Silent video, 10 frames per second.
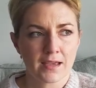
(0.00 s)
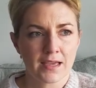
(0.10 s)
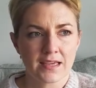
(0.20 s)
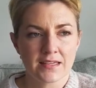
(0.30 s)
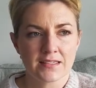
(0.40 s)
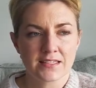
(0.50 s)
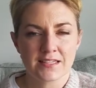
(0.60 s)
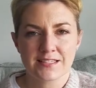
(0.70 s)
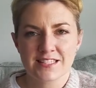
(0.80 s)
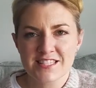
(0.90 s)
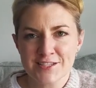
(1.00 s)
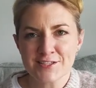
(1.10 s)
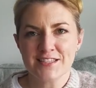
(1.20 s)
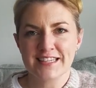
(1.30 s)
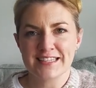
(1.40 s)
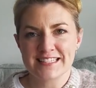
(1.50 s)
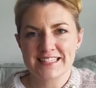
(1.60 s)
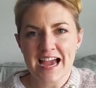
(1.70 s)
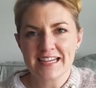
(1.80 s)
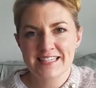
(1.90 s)
It's, it's still the
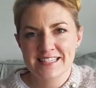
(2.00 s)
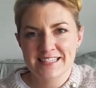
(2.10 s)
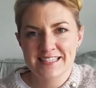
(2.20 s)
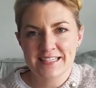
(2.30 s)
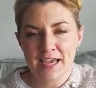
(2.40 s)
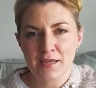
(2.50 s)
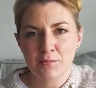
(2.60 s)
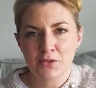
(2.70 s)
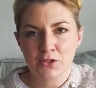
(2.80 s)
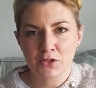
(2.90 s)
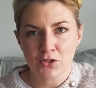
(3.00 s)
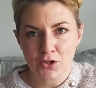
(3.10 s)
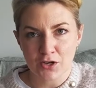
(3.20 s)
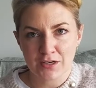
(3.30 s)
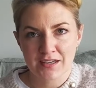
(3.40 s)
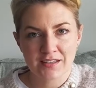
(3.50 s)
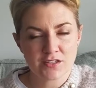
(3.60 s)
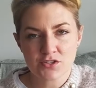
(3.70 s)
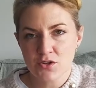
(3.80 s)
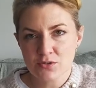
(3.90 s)
exact same look.
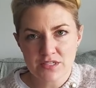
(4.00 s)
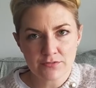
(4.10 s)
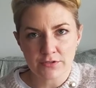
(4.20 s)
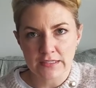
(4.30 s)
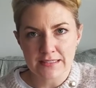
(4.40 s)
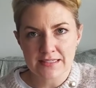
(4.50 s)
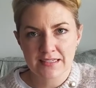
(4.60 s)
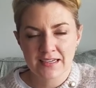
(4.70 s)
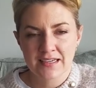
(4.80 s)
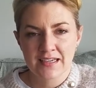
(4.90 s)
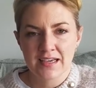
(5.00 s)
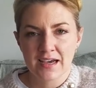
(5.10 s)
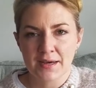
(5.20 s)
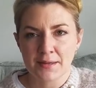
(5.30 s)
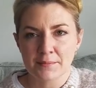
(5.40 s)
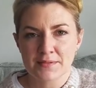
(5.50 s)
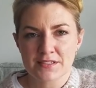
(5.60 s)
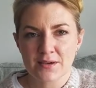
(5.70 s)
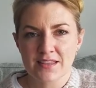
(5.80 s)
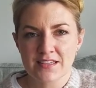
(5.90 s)
There's no difference. Um,
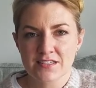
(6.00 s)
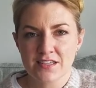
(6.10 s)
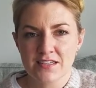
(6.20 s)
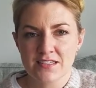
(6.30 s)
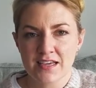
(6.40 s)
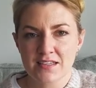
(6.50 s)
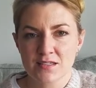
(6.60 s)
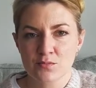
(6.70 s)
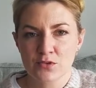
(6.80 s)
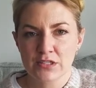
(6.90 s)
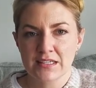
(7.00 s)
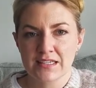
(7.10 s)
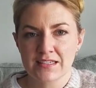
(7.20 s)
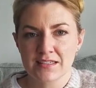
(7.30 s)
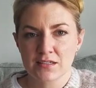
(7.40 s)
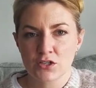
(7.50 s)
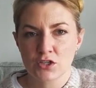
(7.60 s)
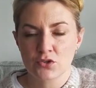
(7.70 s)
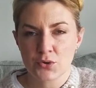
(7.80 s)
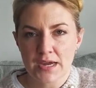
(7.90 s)
so I think it's going to take some really
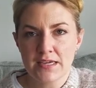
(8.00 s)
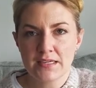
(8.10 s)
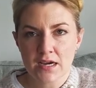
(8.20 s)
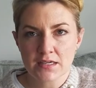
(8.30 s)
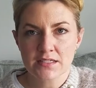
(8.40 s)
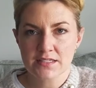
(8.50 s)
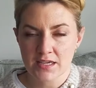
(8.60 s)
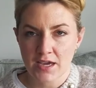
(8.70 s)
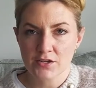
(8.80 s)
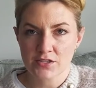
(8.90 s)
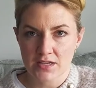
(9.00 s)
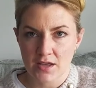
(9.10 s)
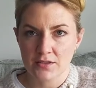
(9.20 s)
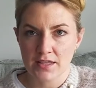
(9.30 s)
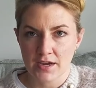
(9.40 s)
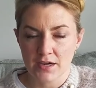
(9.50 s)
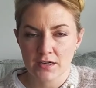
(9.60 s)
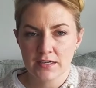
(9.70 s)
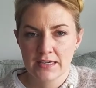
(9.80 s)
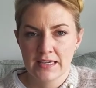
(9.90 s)
great young designers out there.